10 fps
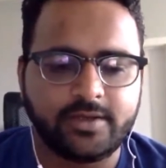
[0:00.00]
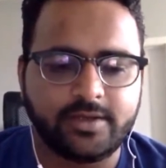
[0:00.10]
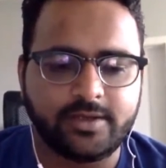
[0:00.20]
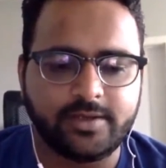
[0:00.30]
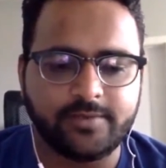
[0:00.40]

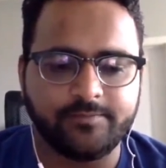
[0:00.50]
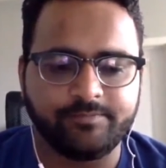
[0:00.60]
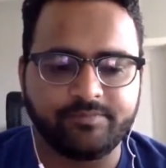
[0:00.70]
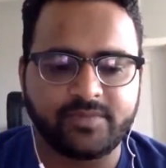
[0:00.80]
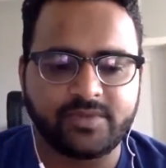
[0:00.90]

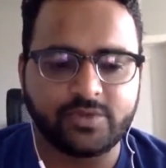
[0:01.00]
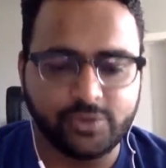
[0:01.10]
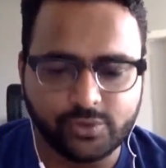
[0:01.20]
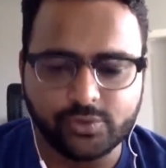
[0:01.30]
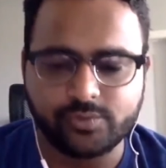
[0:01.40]
to
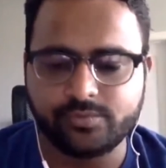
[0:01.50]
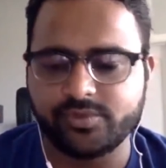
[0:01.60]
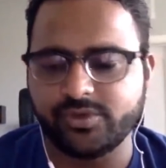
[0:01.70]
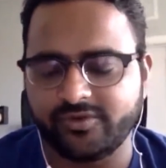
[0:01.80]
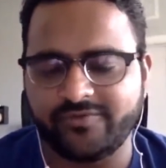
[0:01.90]
you,
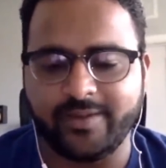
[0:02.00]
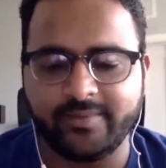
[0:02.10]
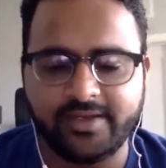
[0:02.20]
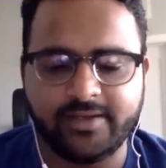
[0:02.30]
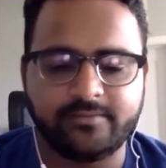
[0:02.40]
to your
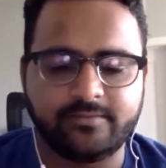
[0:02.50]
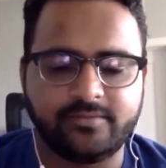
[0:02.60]
family.